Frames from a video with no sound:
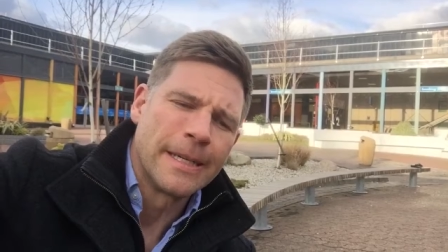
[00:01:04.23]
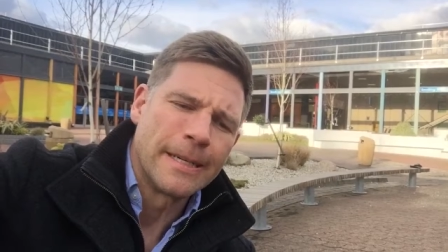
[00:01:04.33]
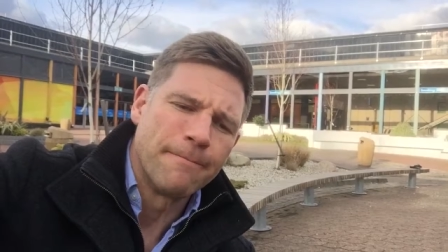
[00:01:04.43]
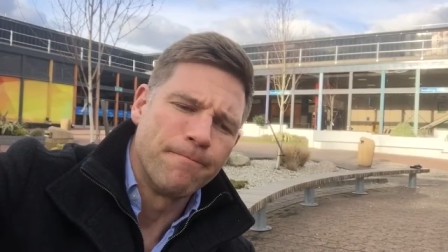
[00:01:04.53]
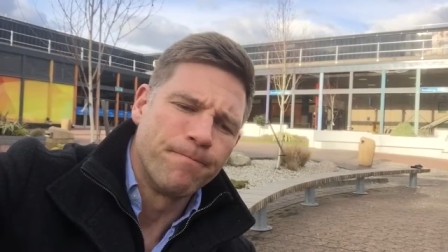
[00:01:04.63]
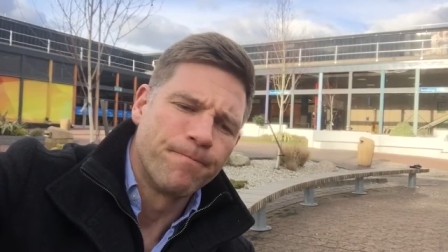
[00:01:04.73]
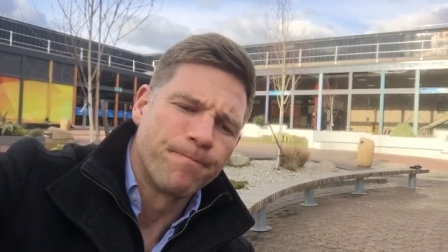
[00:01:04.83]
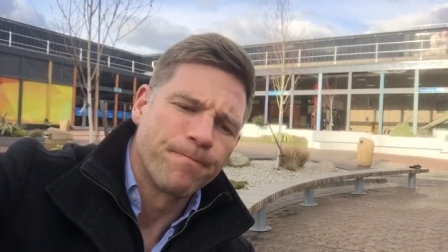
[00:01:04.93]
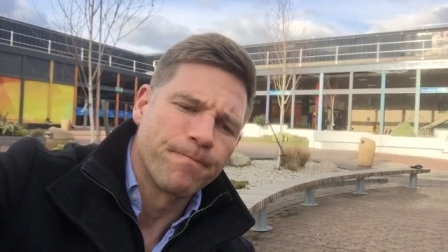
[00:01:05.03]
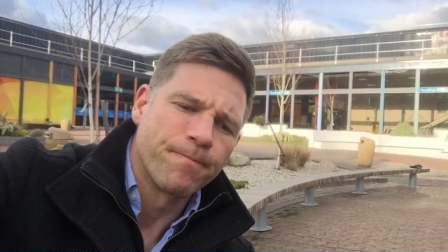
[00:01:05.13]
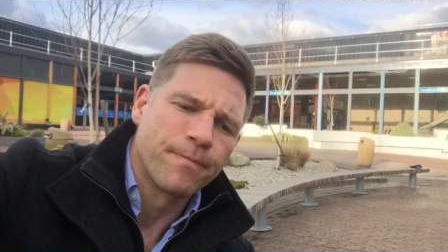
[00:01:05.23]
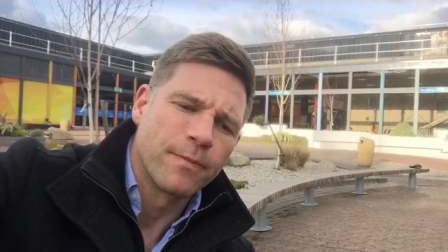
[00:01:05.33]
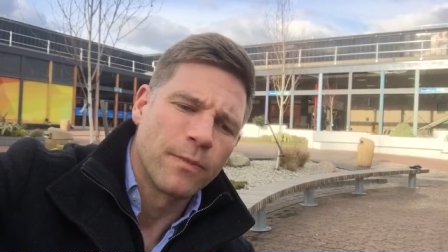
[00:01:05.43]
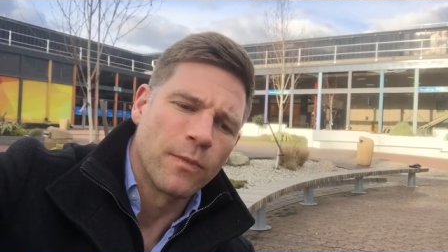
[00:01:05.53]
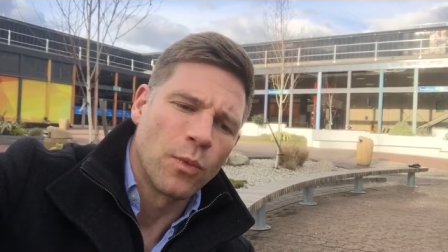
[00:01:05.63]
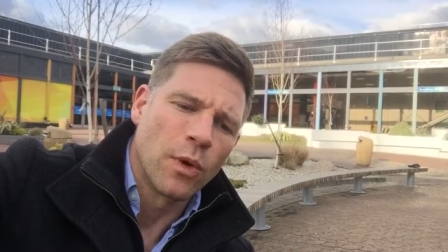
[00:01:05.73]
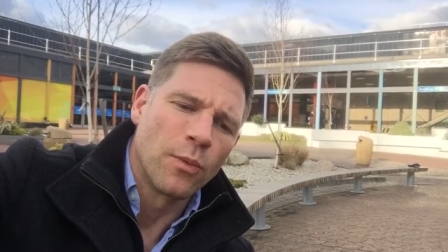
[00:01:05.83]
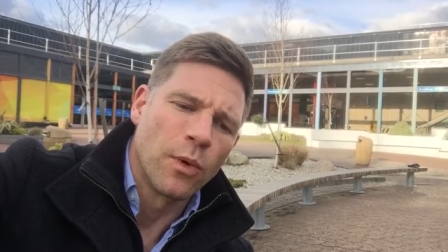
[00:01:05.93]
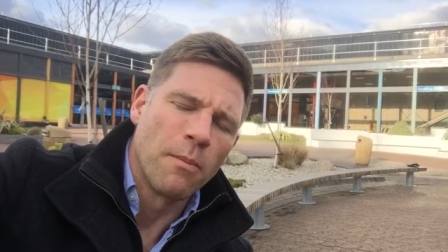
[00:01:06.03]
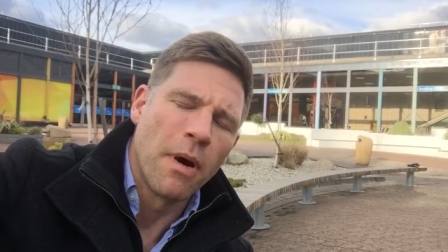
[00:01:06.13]
um,
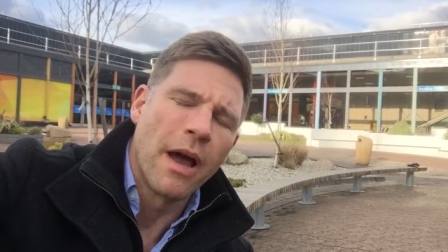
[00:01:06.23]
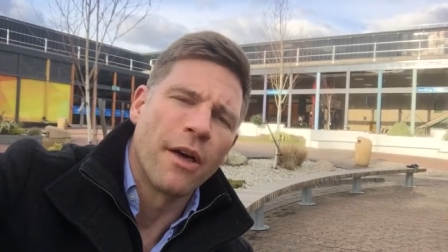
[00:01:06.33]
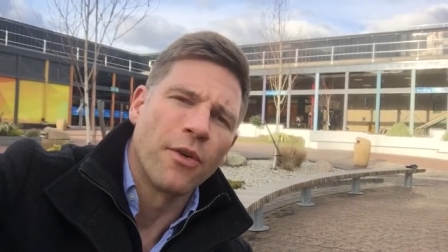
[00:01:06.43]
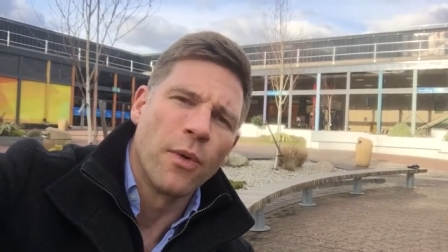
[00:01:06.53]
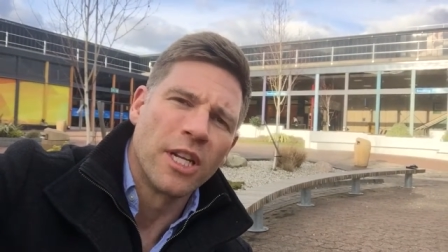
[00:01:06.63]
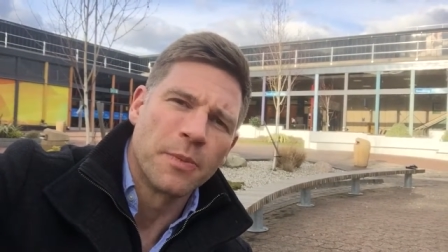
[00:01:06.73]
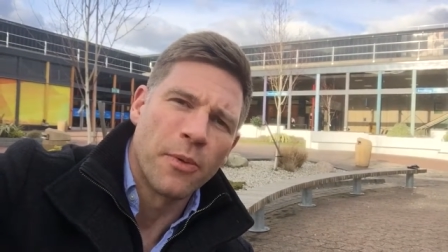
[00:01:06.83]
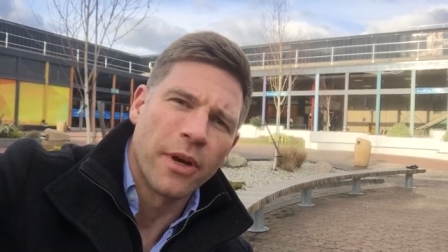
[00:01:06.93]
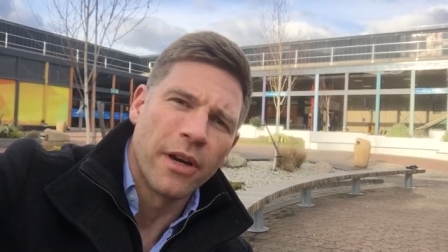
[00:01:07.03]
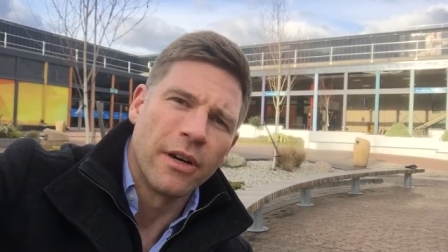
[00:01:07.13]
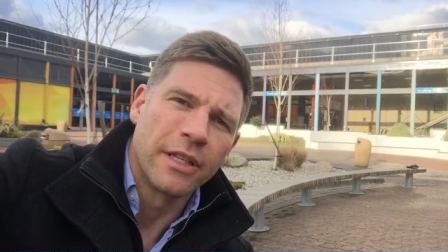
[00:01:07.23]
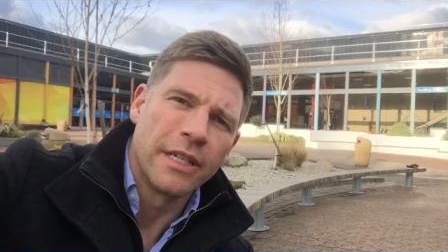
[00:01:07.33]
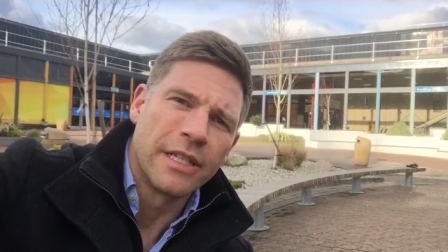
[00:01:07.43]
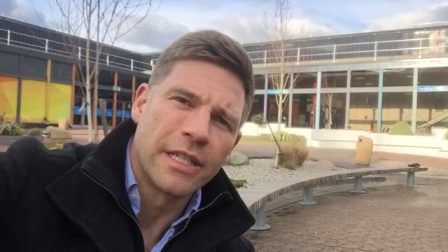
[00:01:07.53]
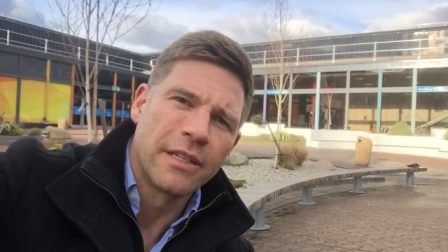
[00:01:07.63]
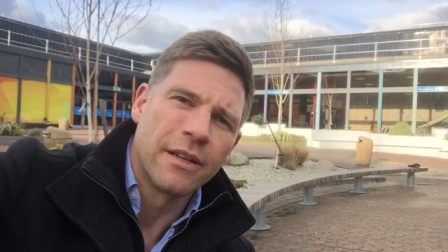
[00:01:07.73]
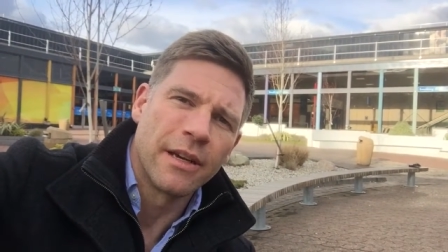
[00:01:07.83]
what, what might otherwise be regarded as